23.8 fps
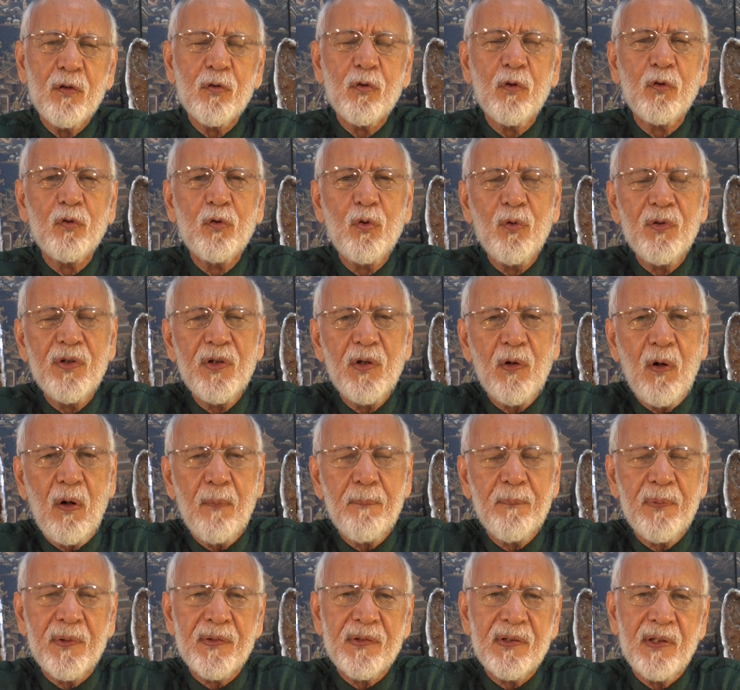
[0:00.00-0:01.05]
So do the
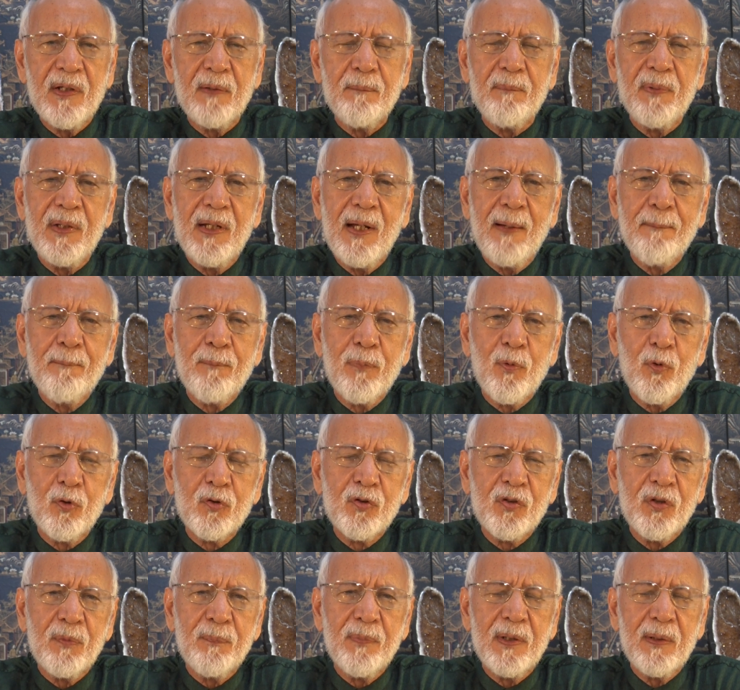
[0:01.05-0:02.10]
opposite, be
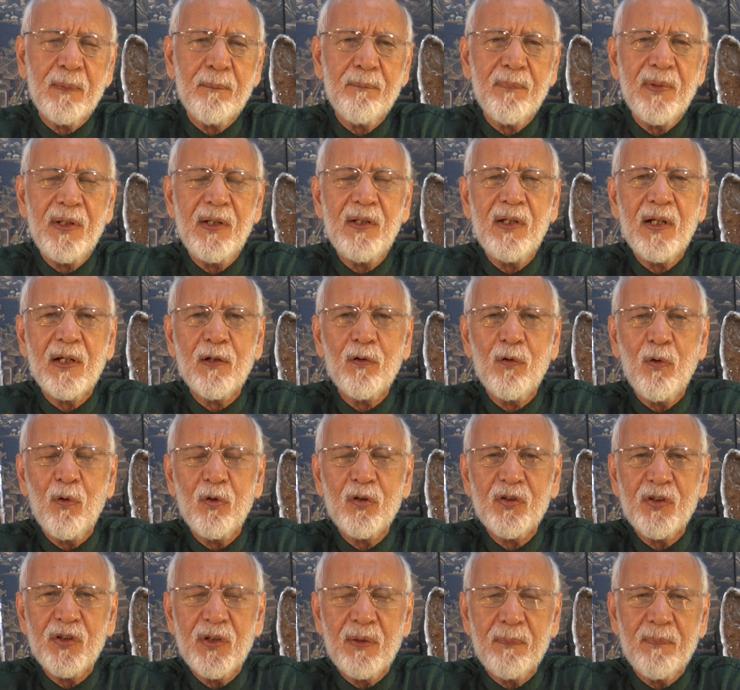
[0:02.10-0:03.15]
approachable, be
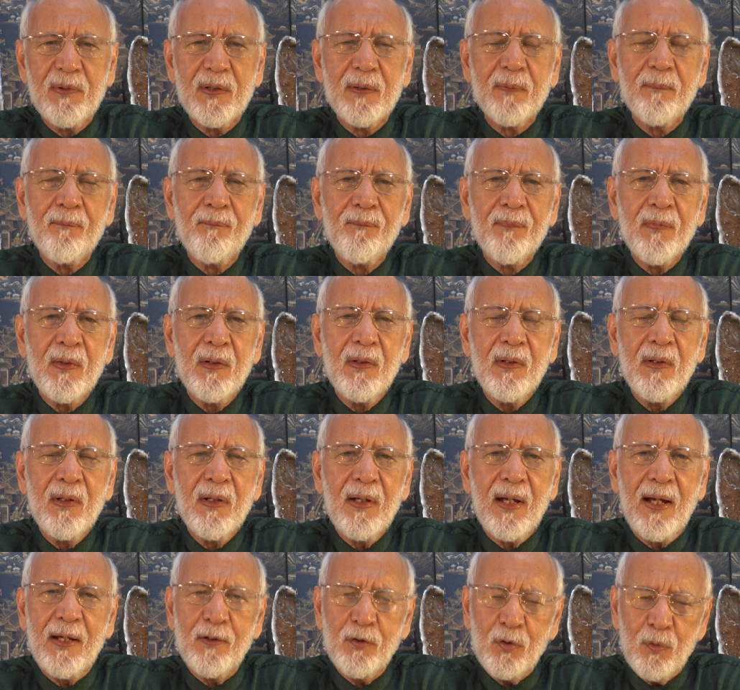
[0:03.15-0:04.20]
negotiable,
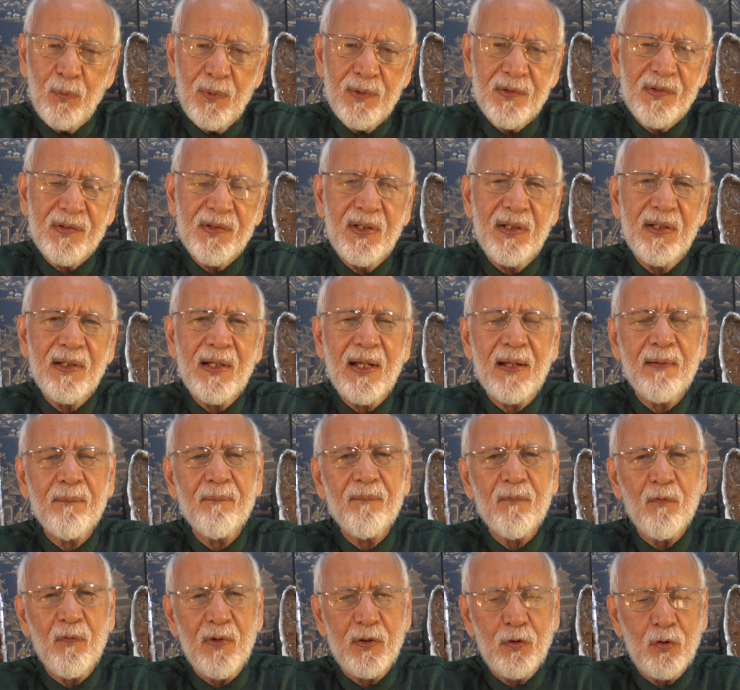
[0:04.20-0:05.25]
and you will see
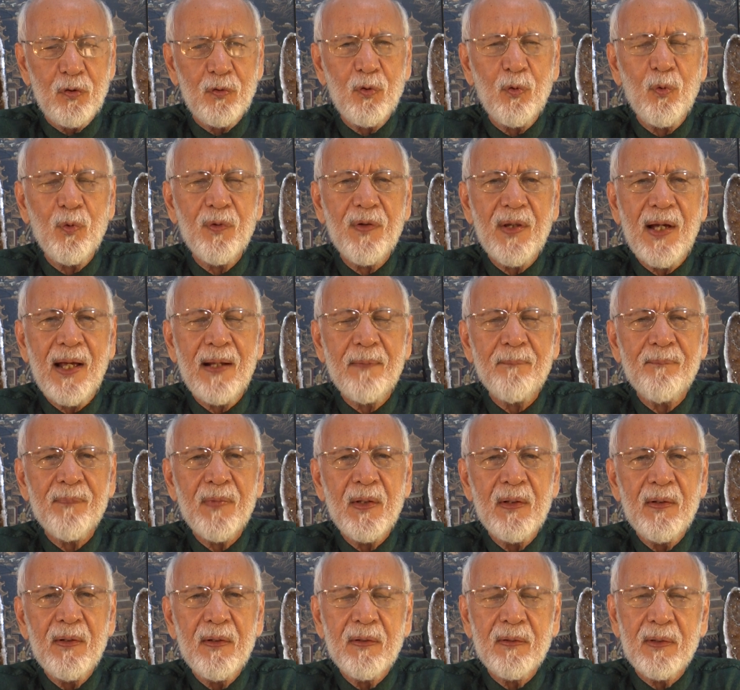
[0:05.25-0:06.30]
that when you do
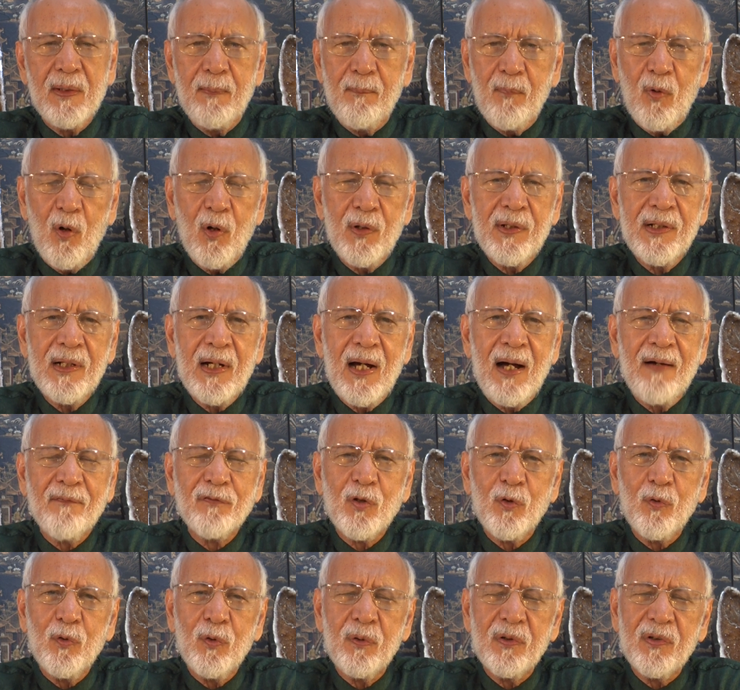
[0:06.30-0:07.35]
that, the morning,
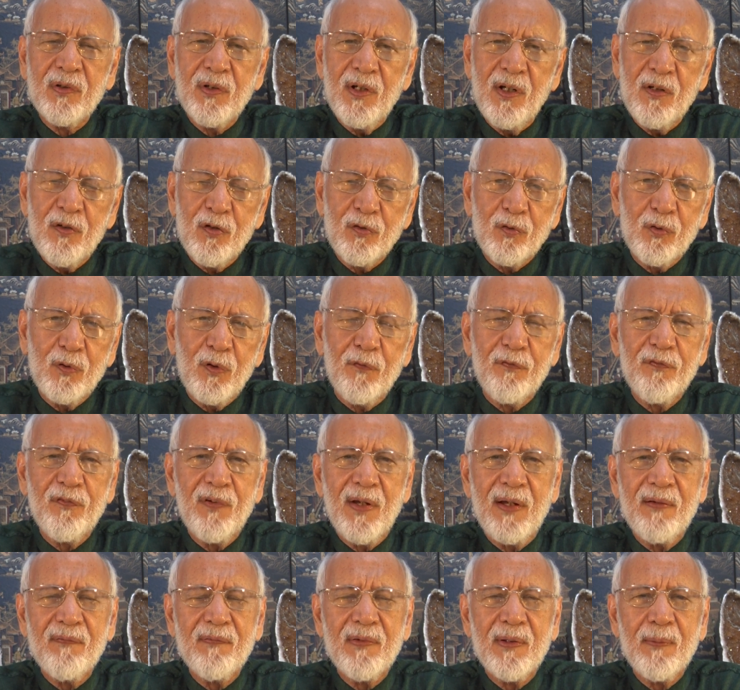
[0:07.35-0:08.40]
afternoon turns to your
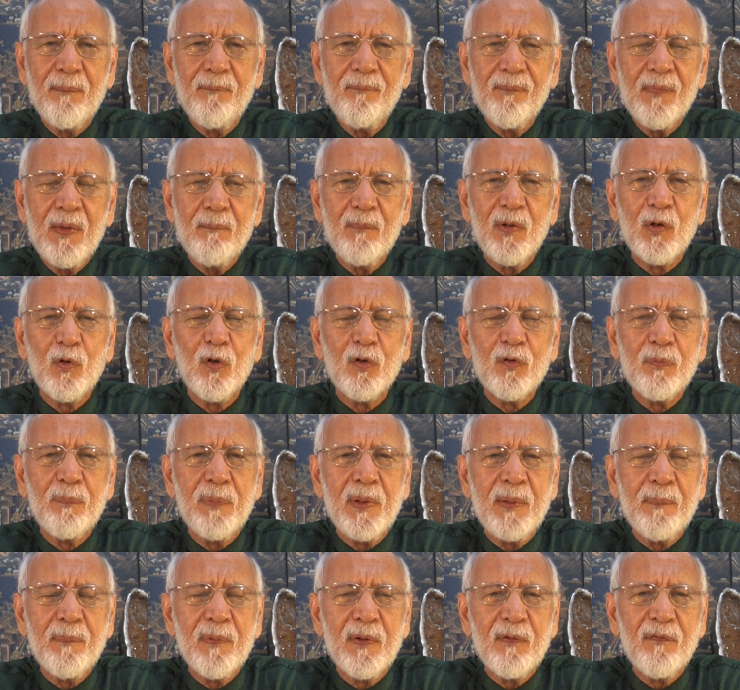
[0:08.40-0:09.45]
favor because
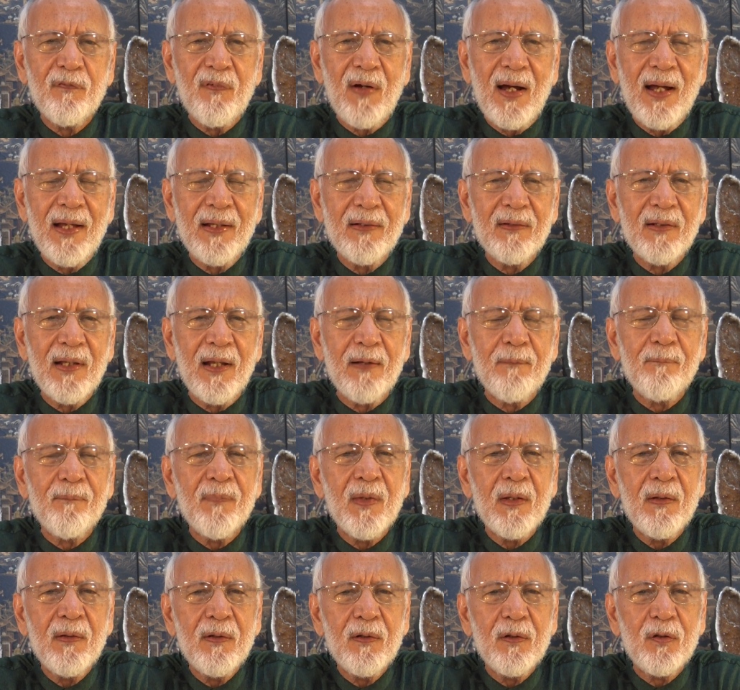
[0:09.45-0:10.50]
people find
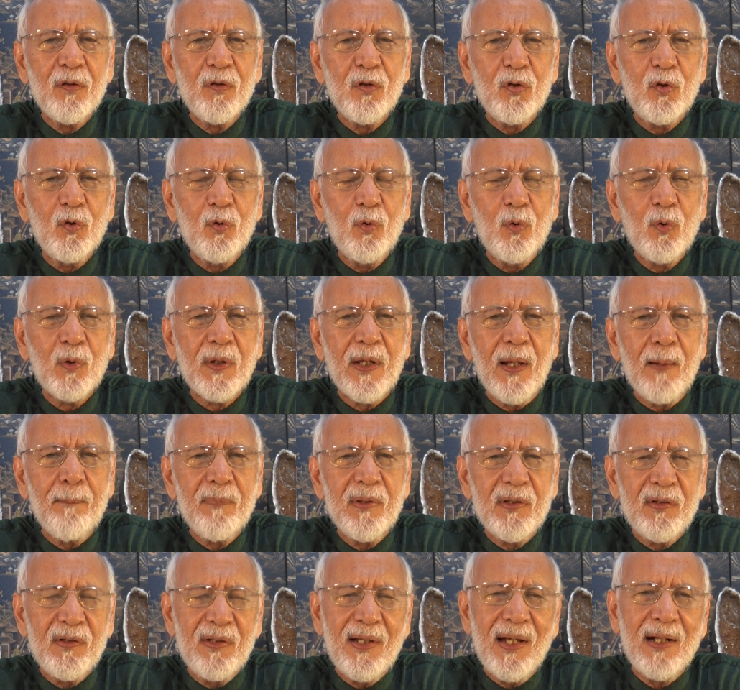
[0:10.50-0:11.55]
that you can
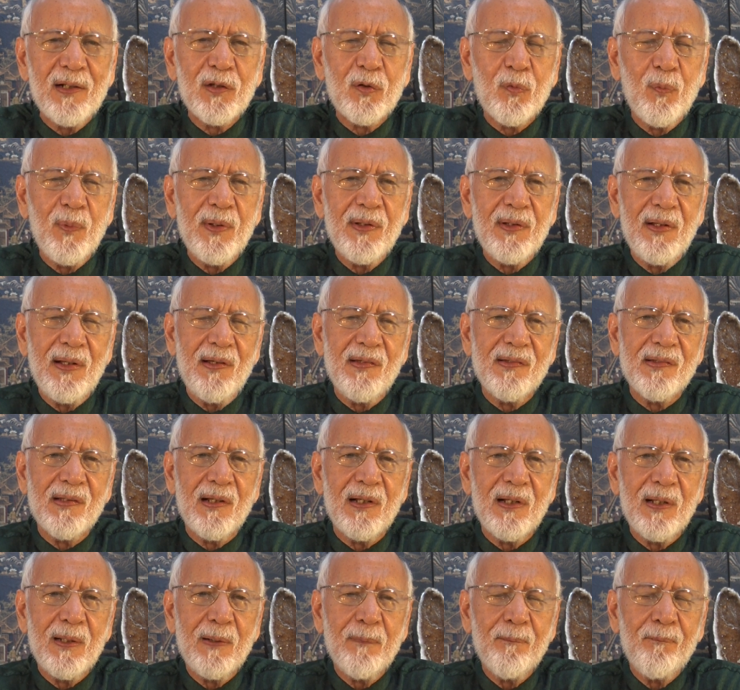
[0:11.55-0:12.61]
be dealt with
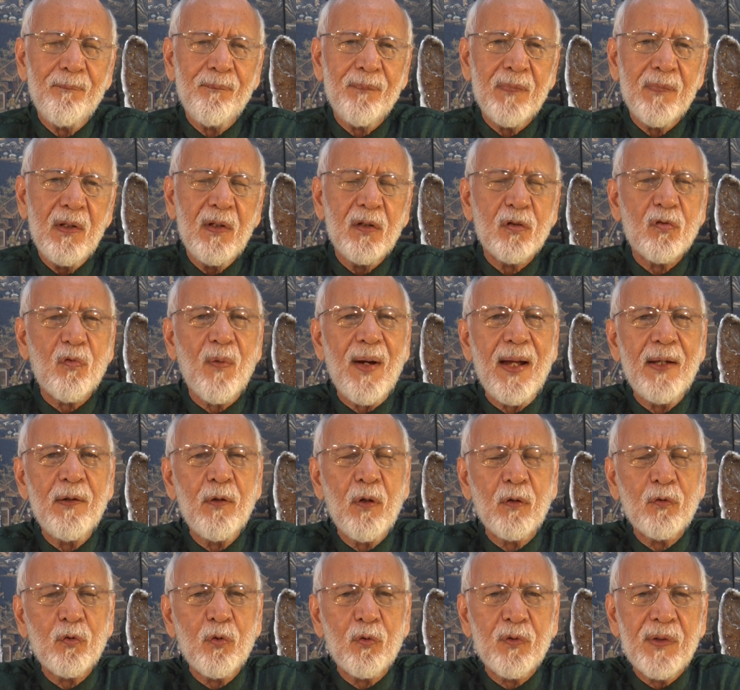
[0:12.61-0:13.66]
easily. Try
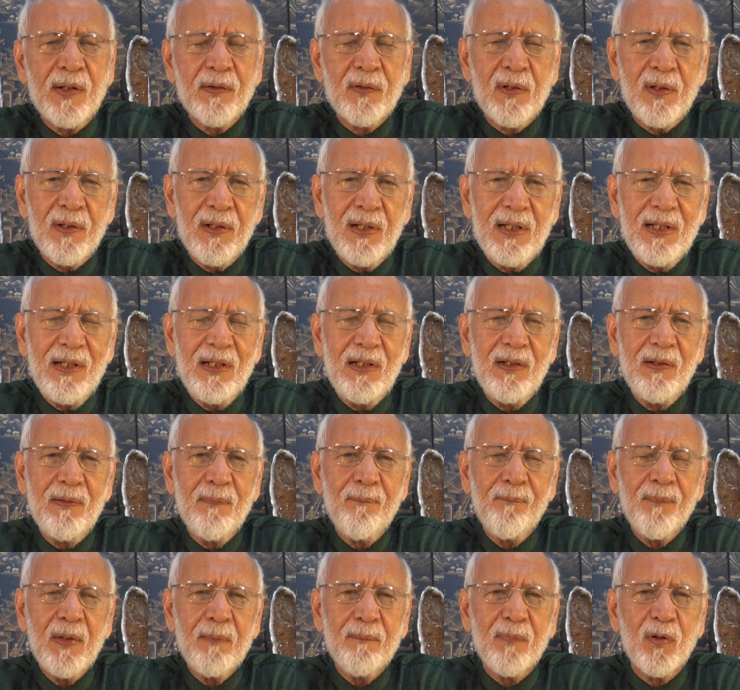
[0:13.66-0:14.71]
not to take the lead
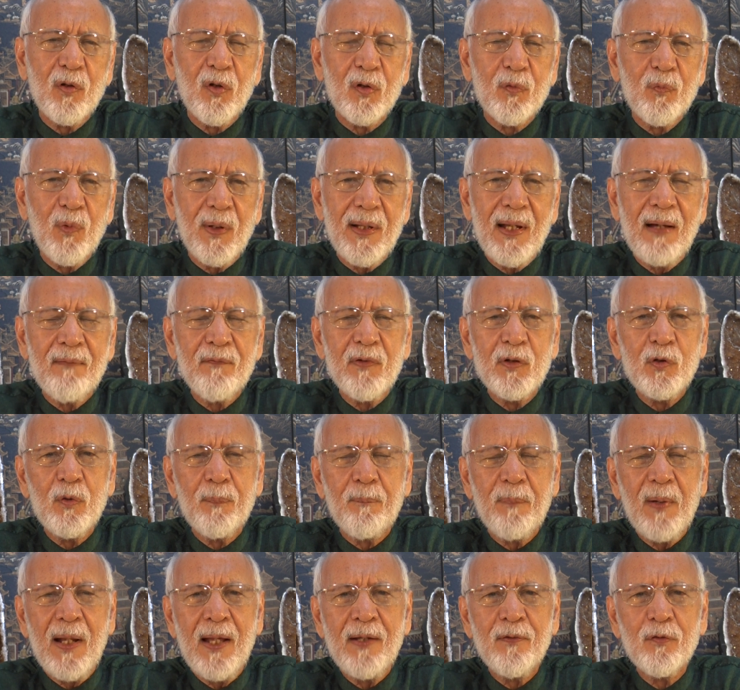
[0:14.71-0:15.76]
because whatever you
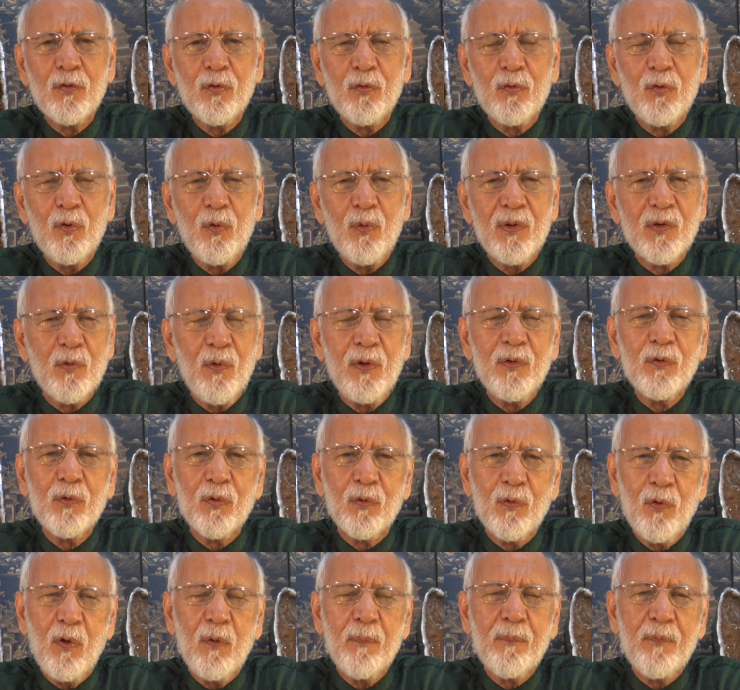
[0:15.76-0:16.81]
plan to do is going to
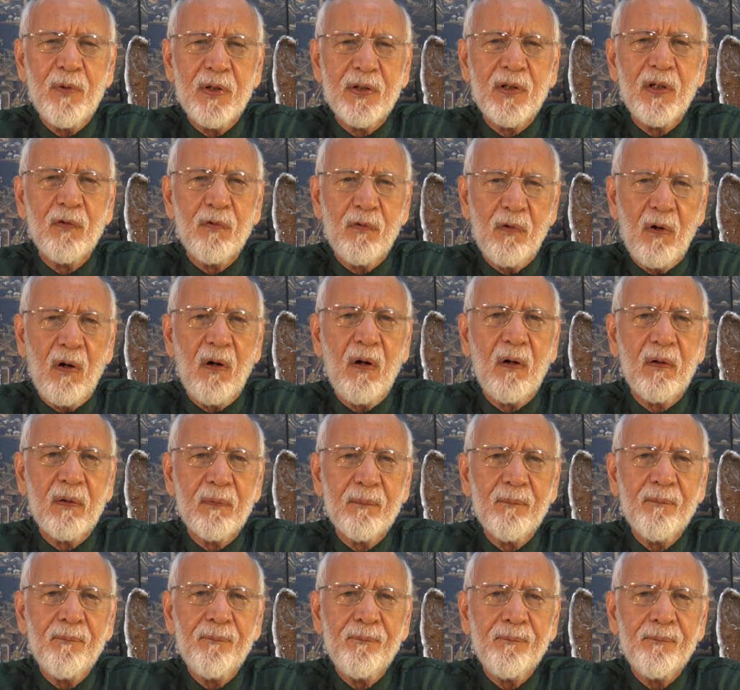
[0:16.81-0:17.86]
go pretty wrong.